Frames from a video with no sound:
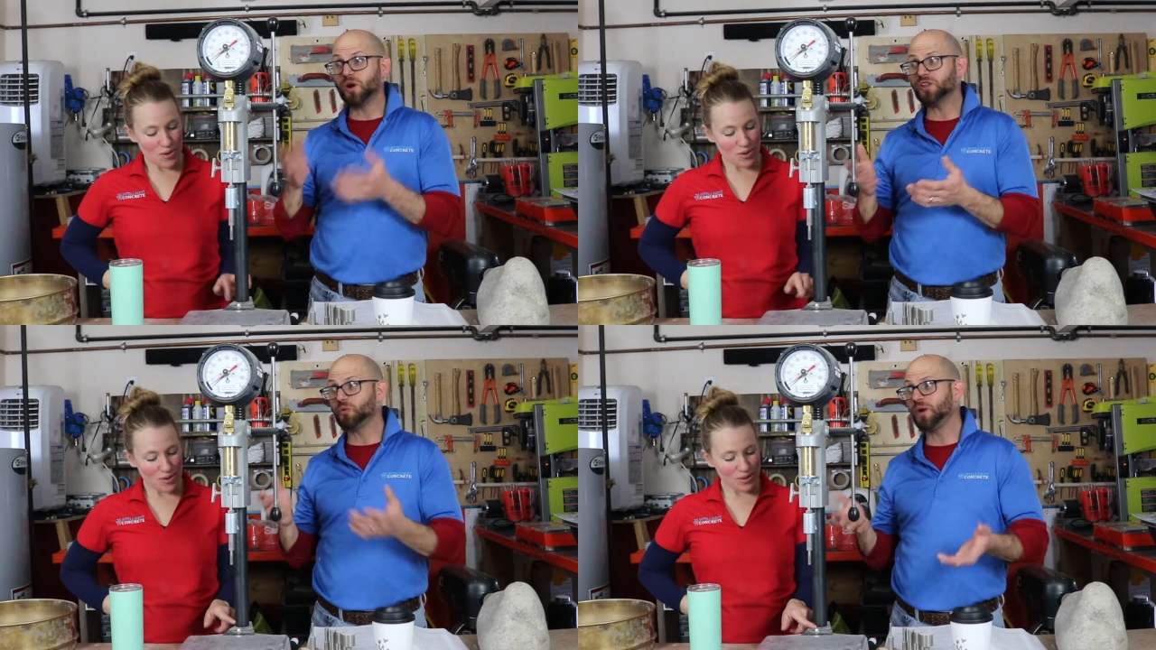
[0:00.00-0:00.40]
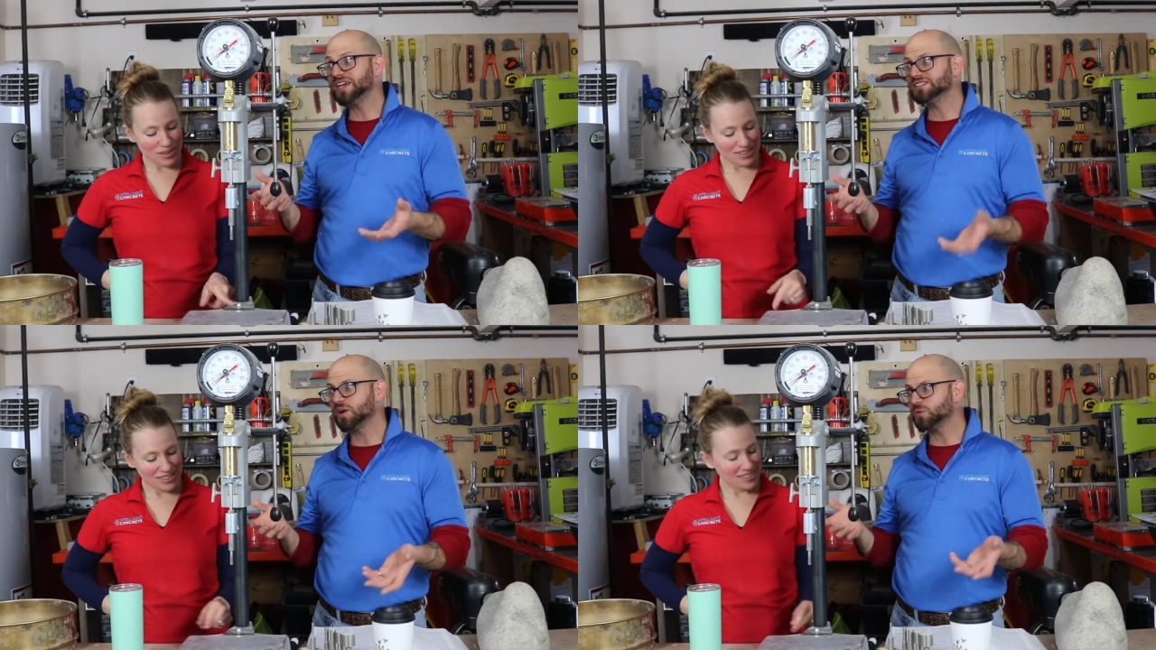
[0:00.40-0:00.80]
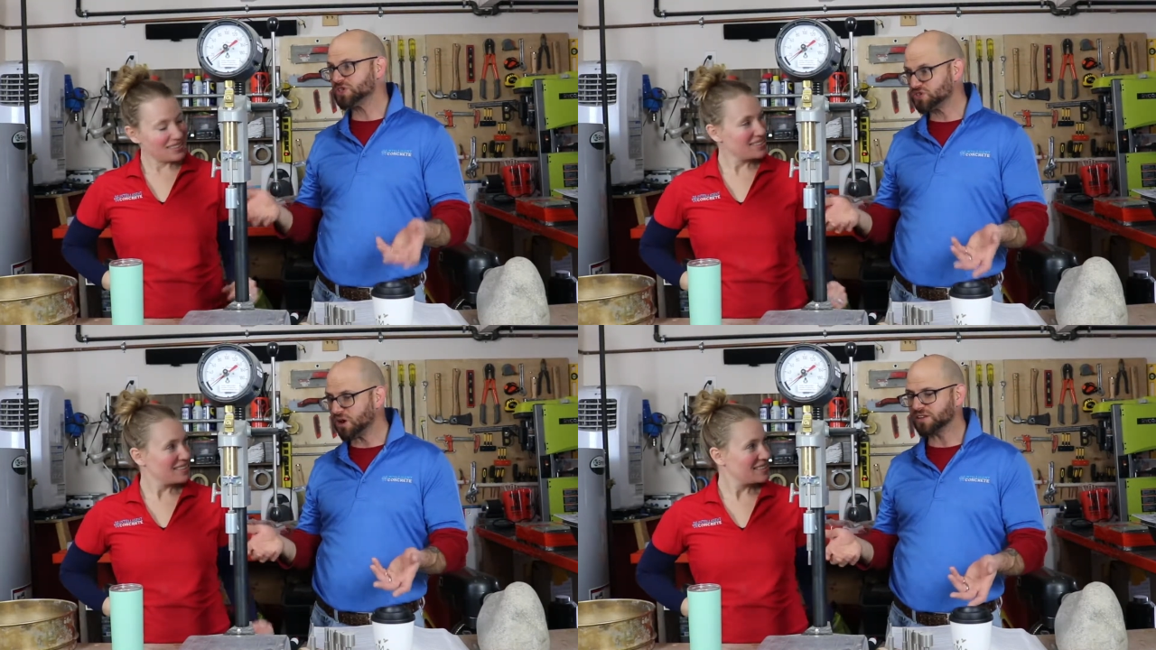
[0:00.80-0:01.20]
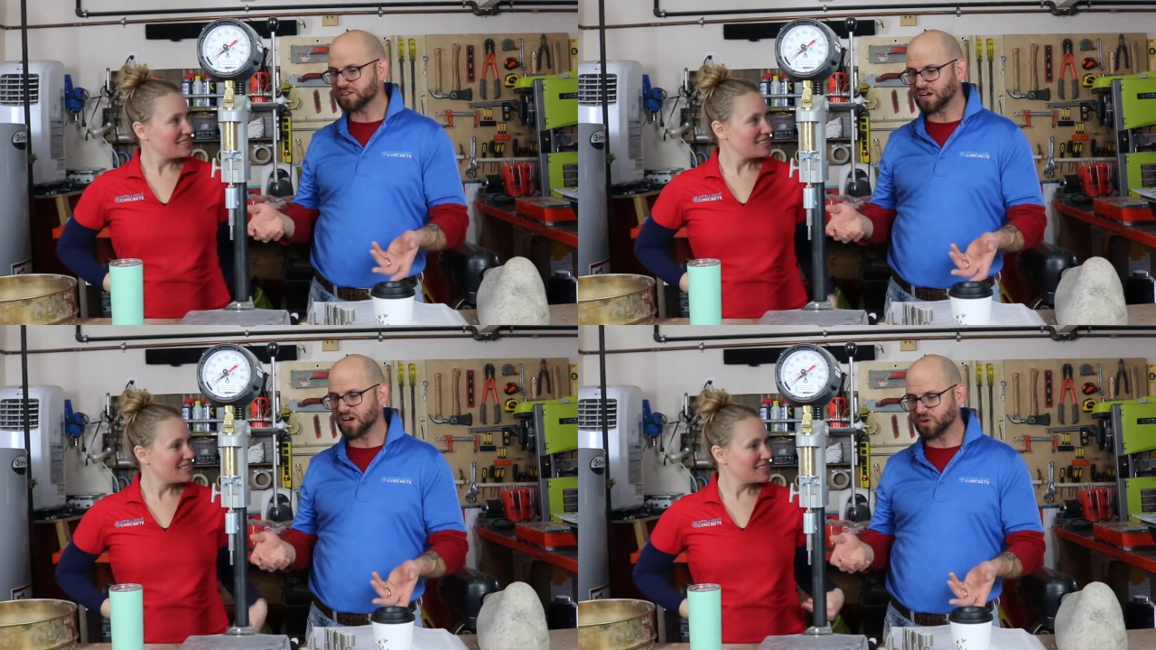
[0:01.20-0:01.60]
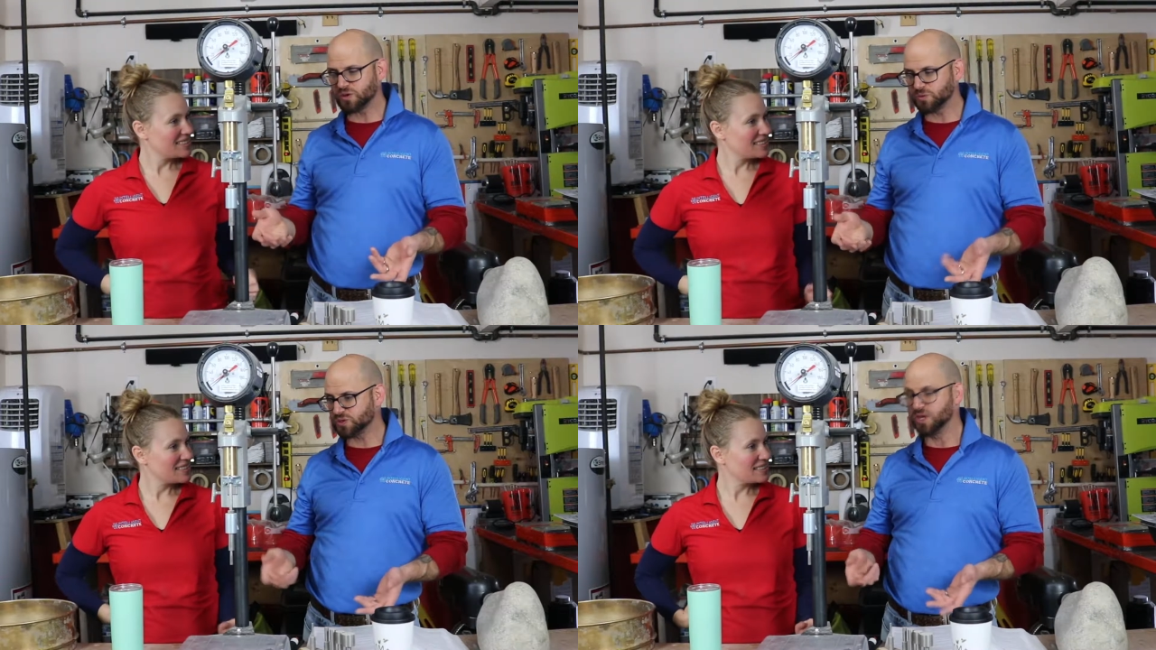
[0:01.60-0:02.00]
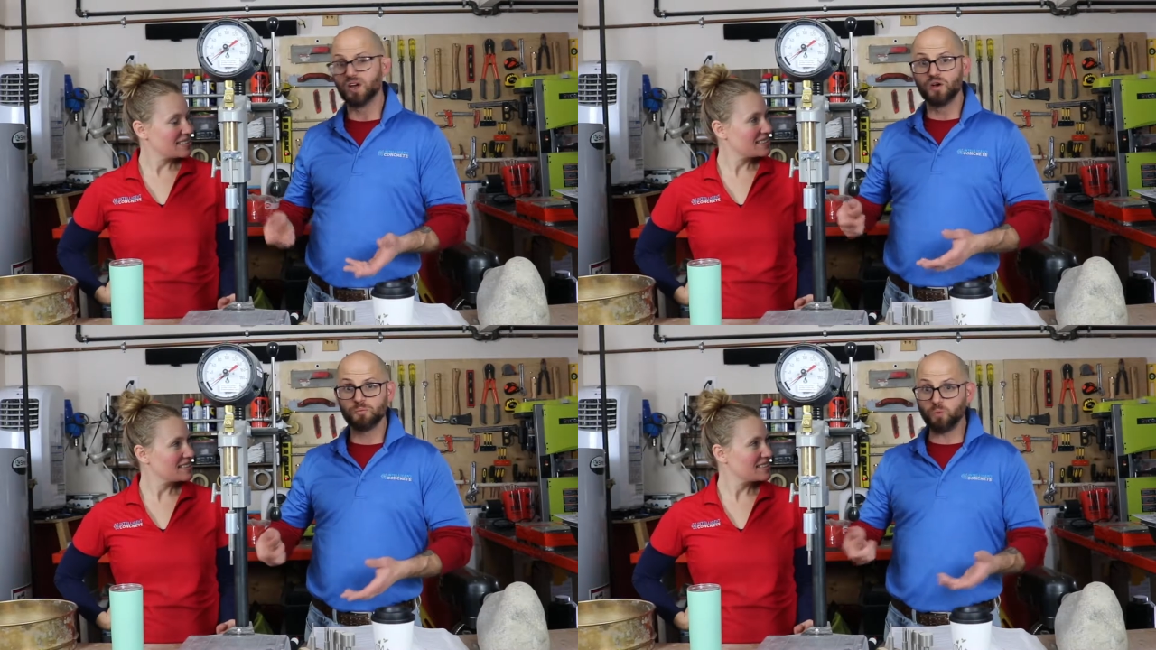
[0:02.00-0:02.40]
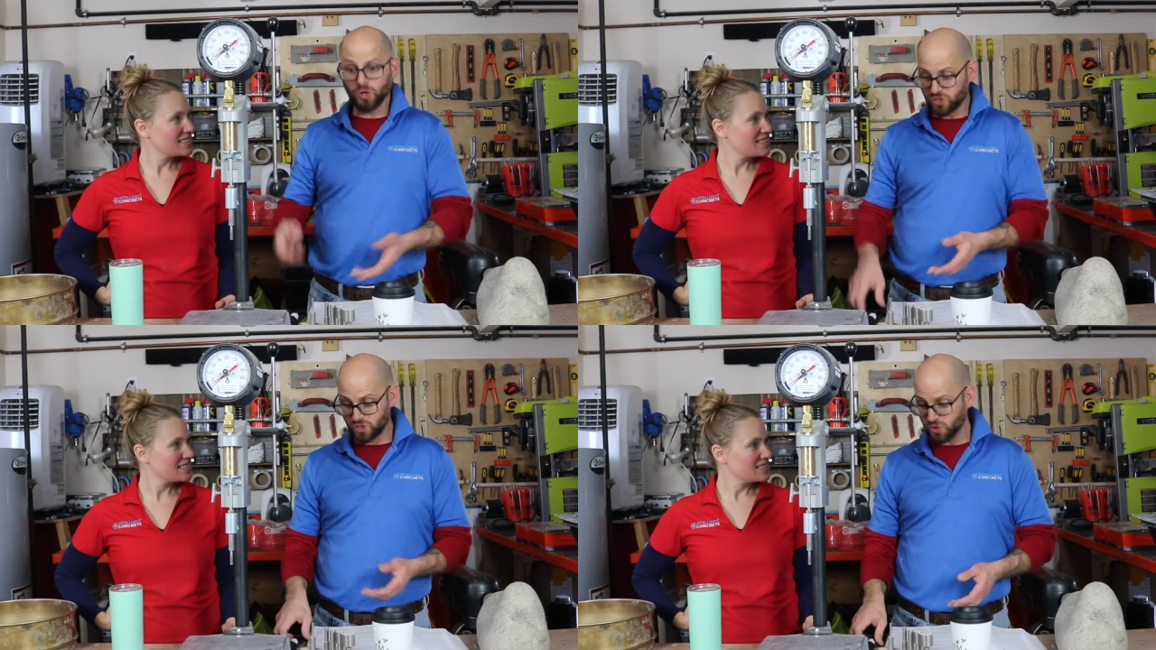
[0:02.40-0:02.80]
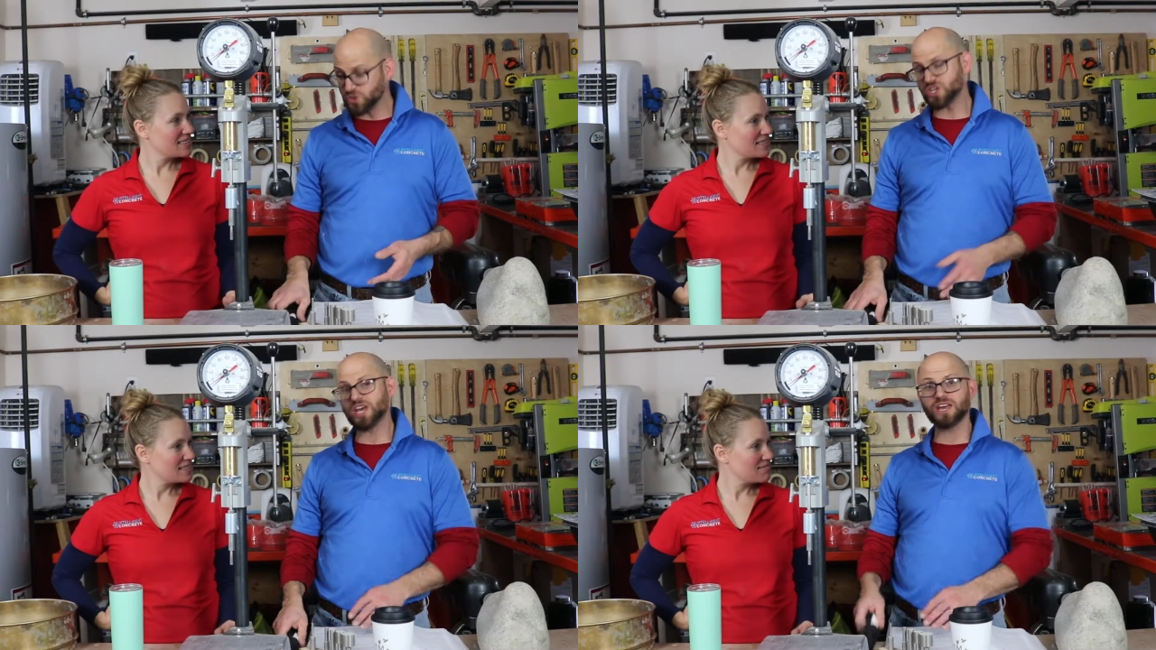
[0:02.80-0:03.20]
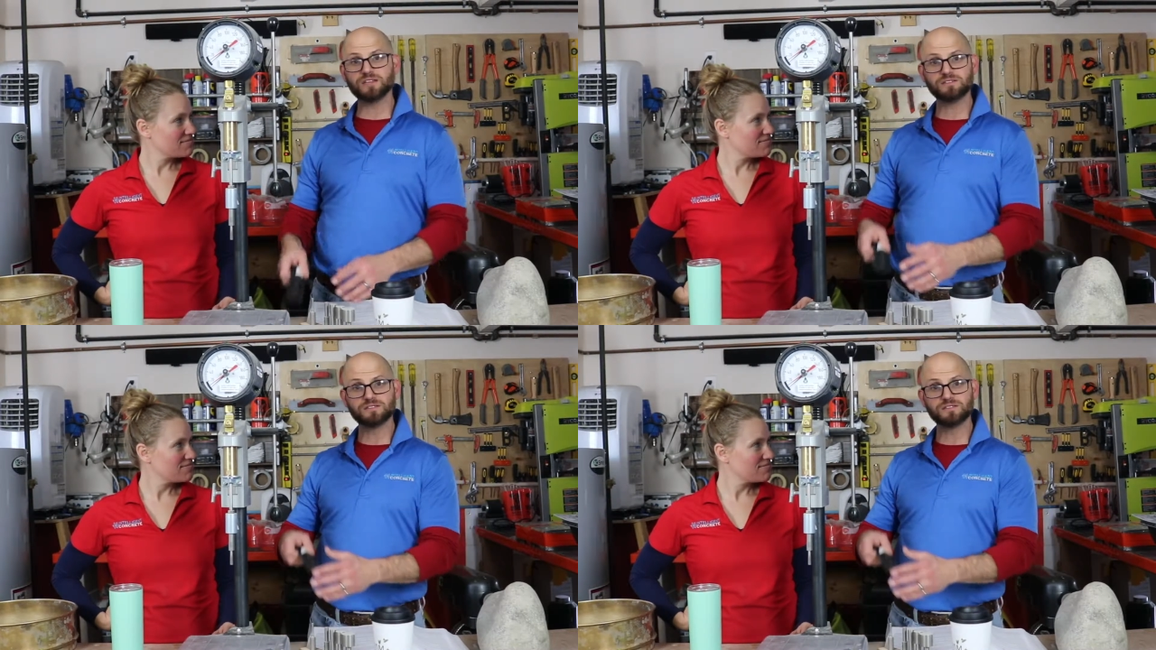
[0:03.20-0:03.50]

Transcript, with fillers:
Speaker 1: one of the ways that we saw that the concrete was, was using